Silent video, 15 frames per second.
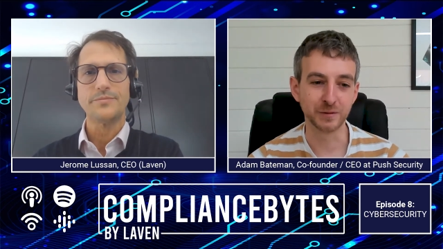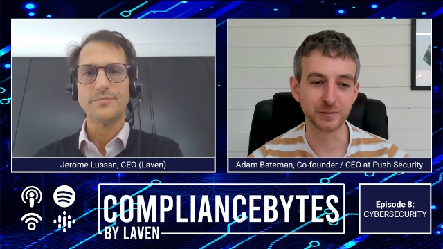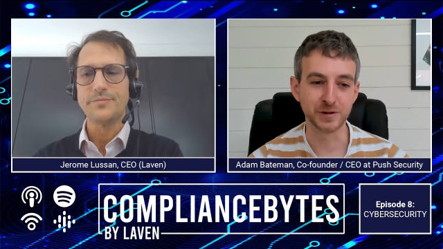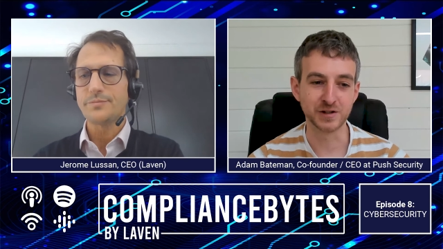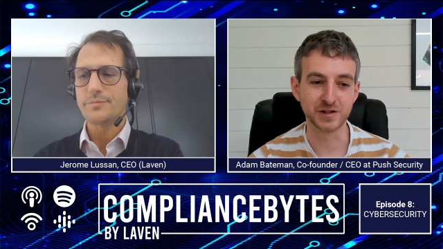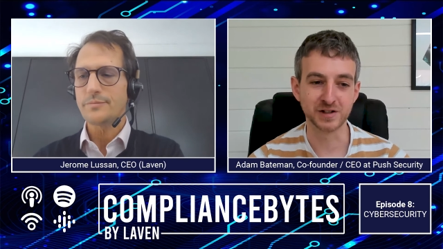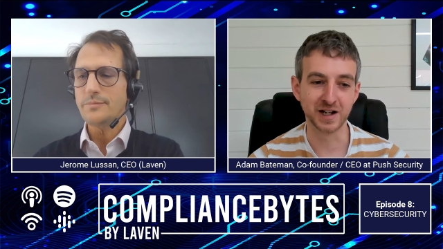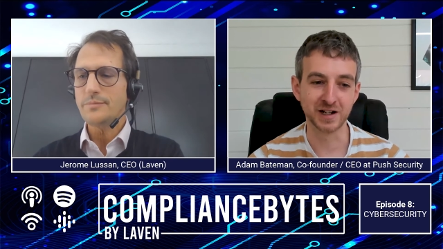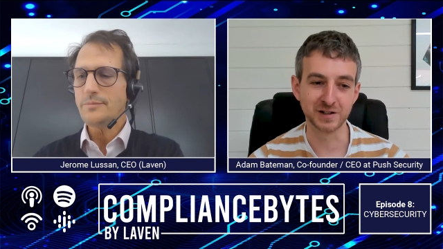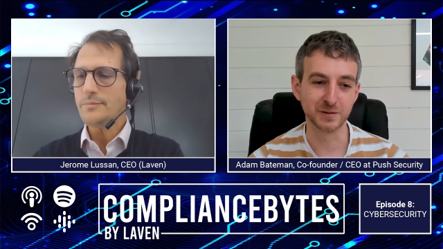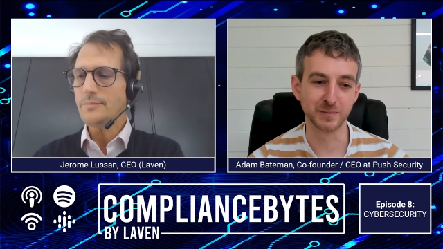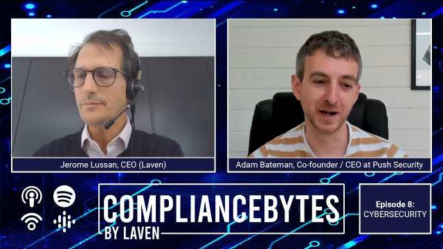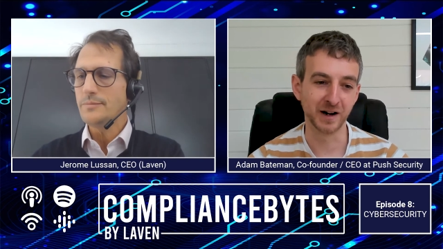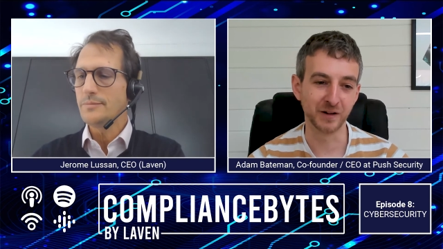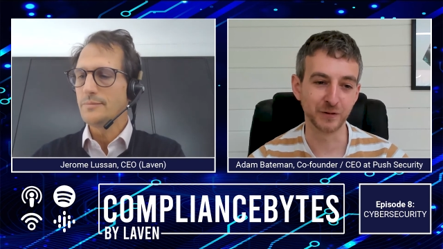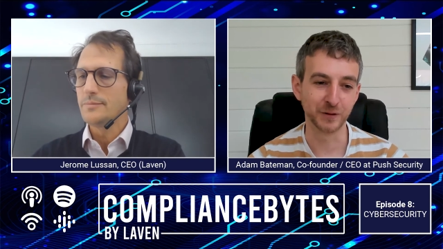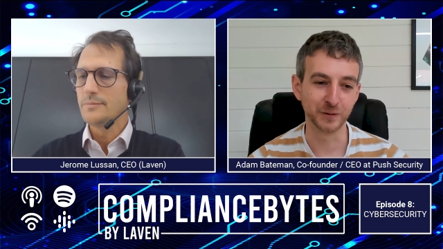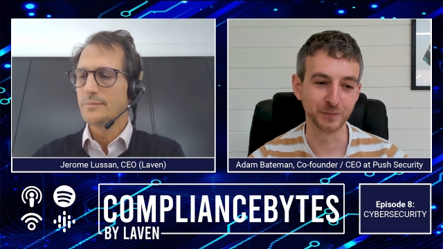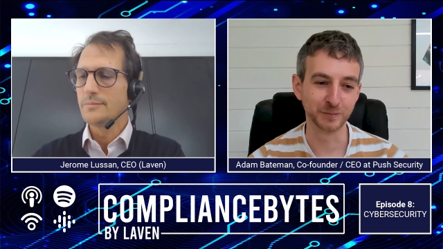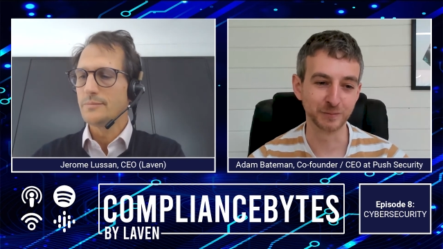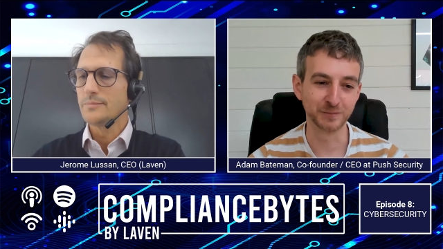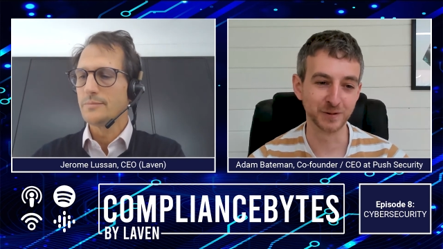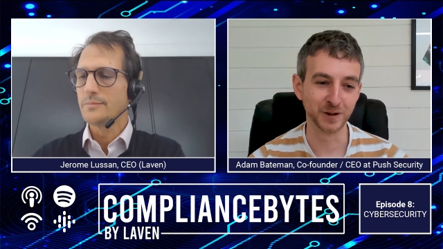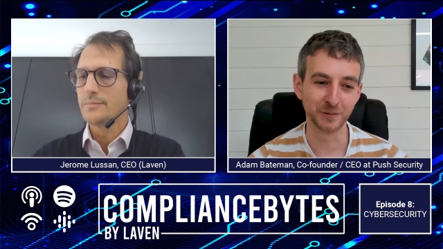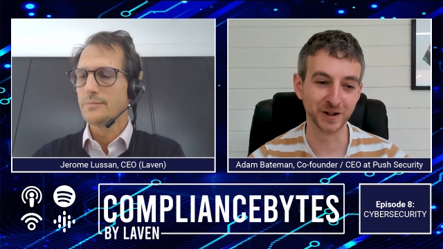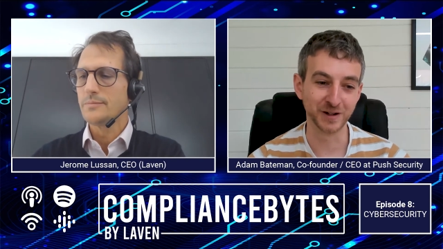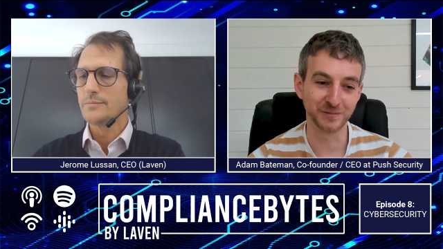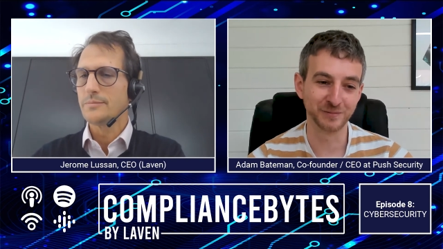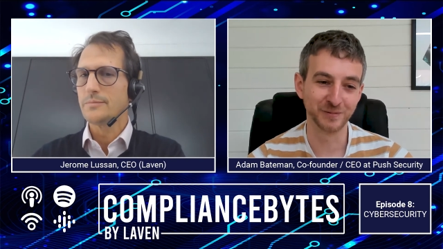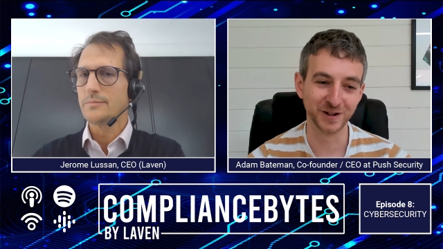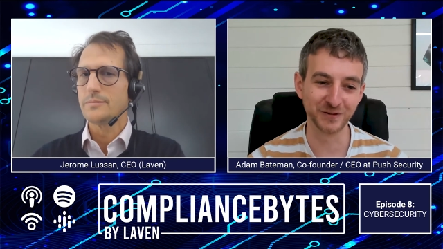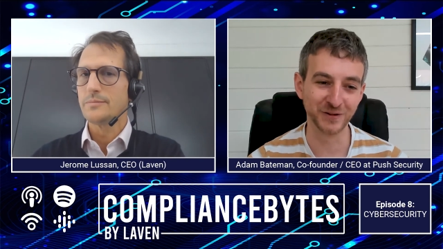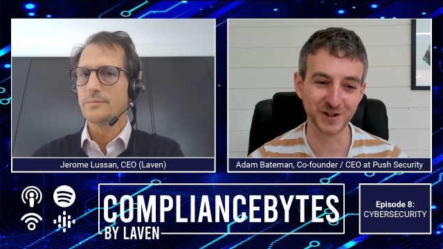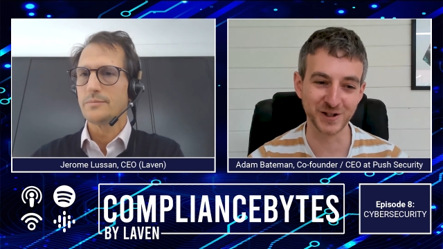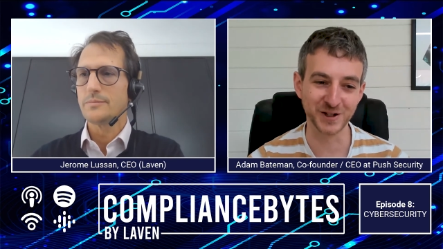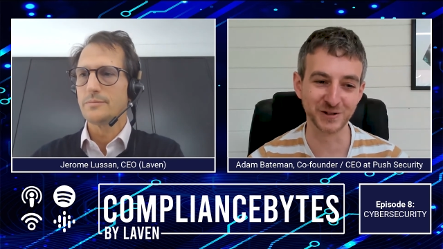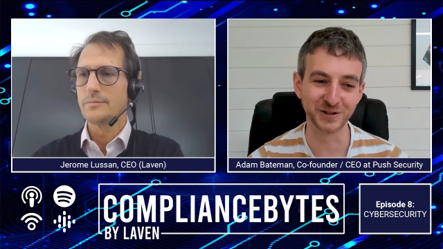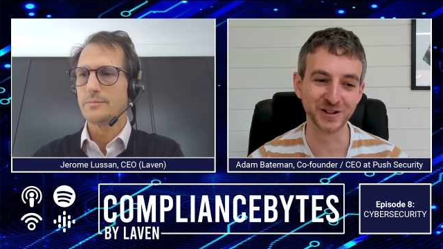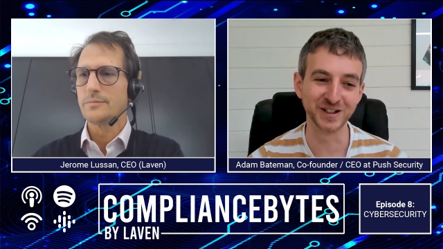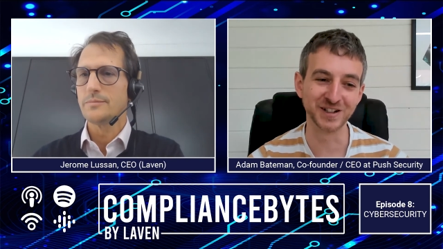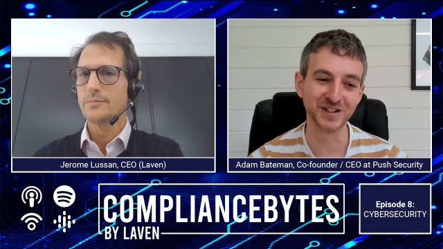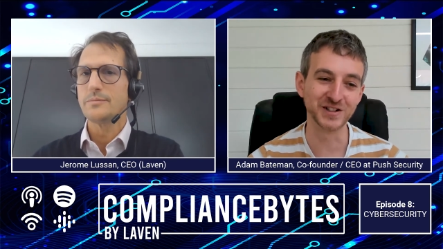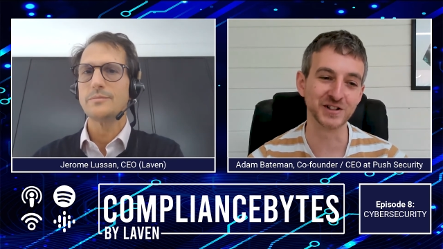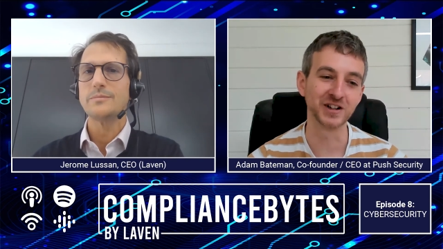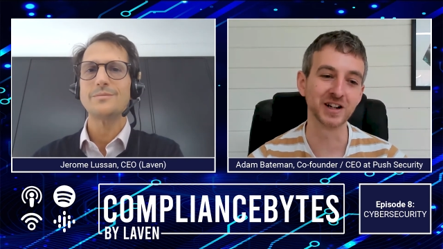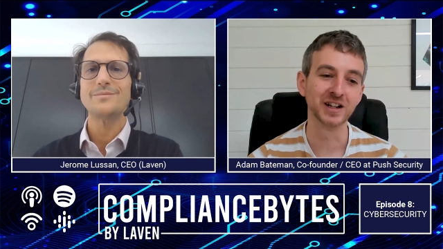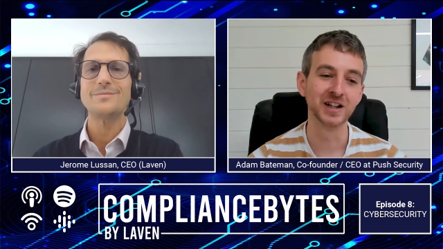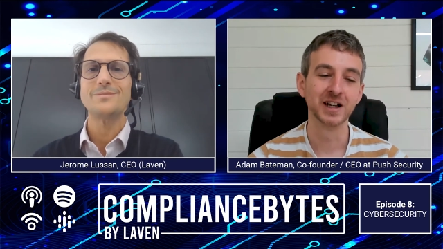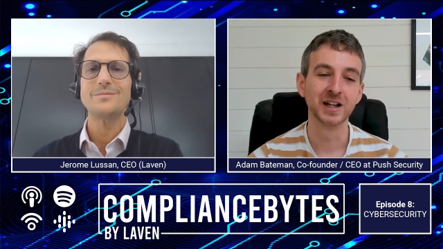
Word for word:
Speaker 1: which is dated back from you know when I when I first joined the industry.